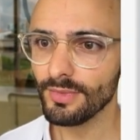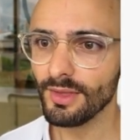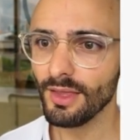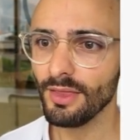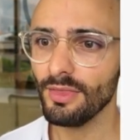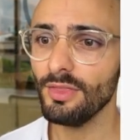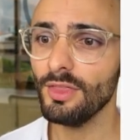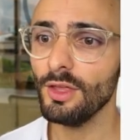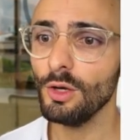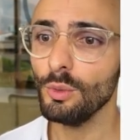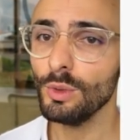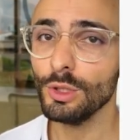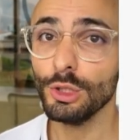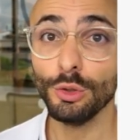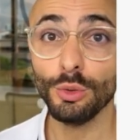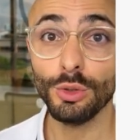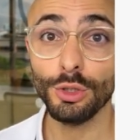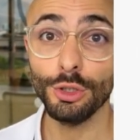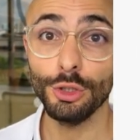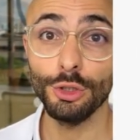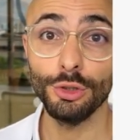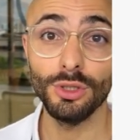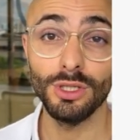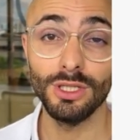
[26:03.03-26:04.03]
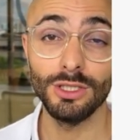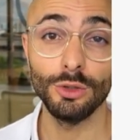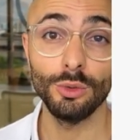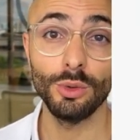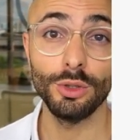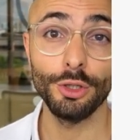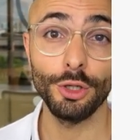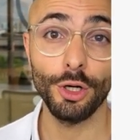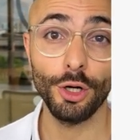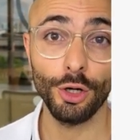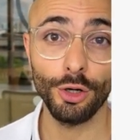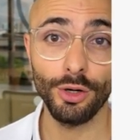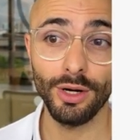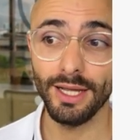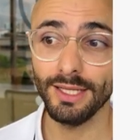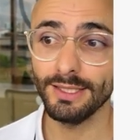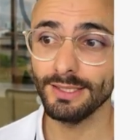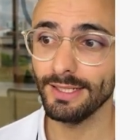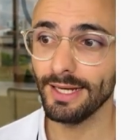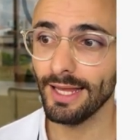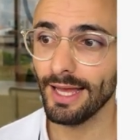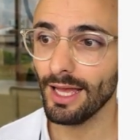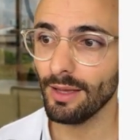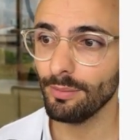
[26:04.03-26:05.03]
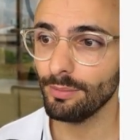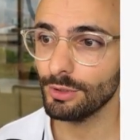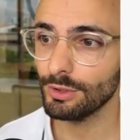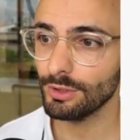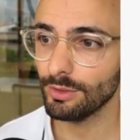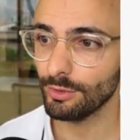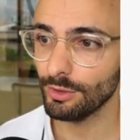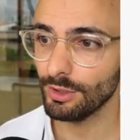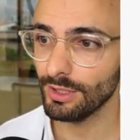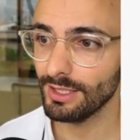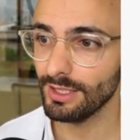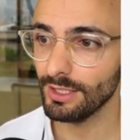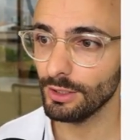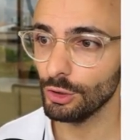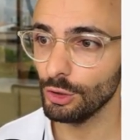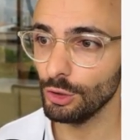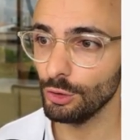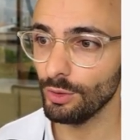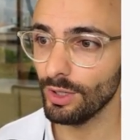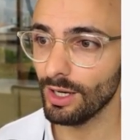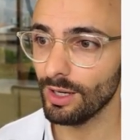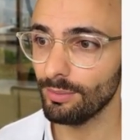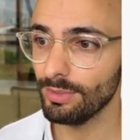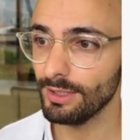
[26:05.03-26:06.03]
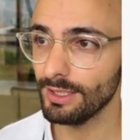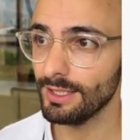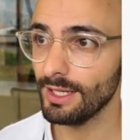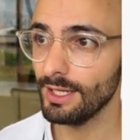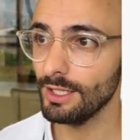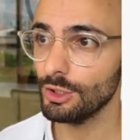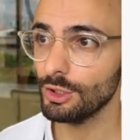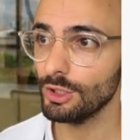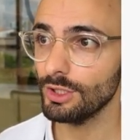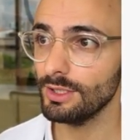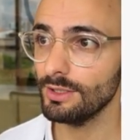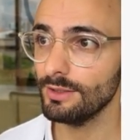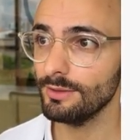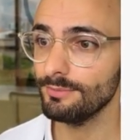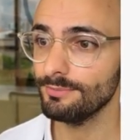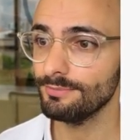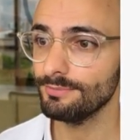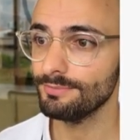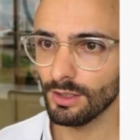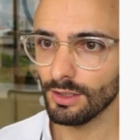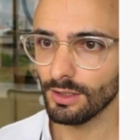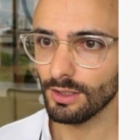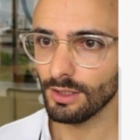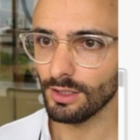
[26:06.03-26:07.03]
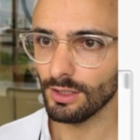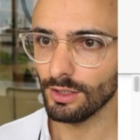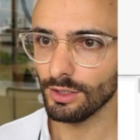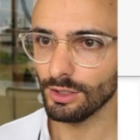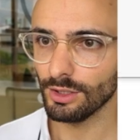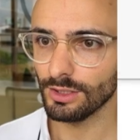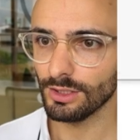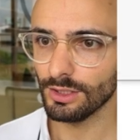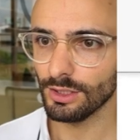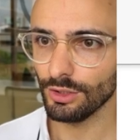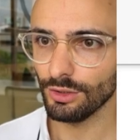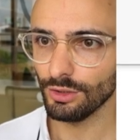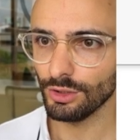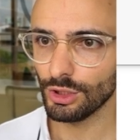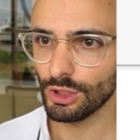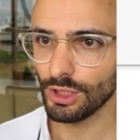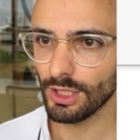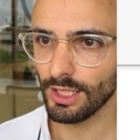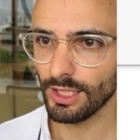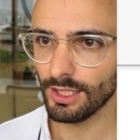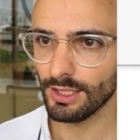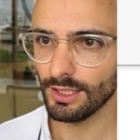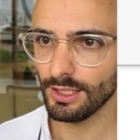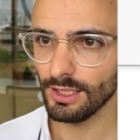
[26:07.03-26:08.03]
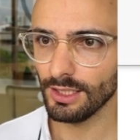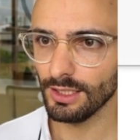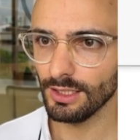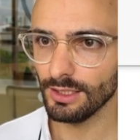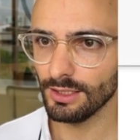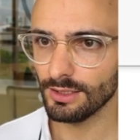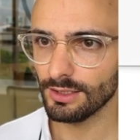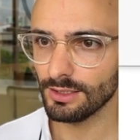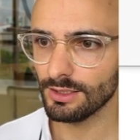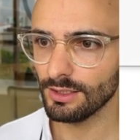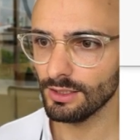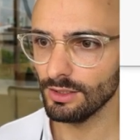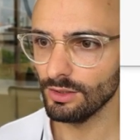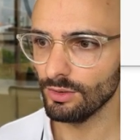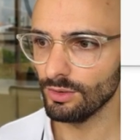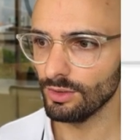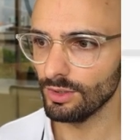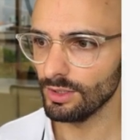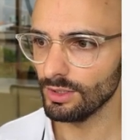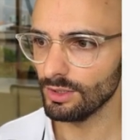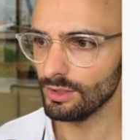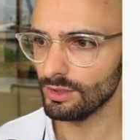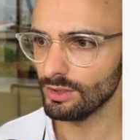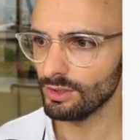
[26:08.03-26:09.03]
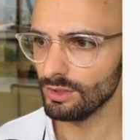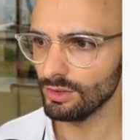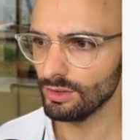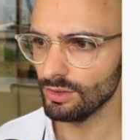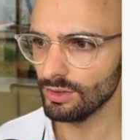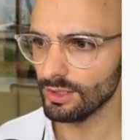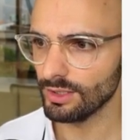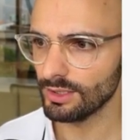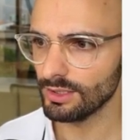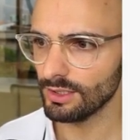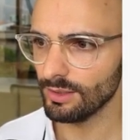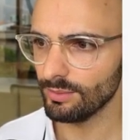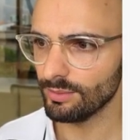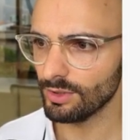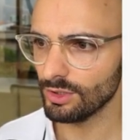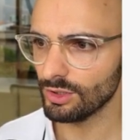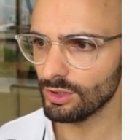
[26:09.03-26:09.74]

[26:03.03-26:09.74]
Then what you want to do is you want to create an app. So I'm going to click new application. I think you just need to check these in order to accept the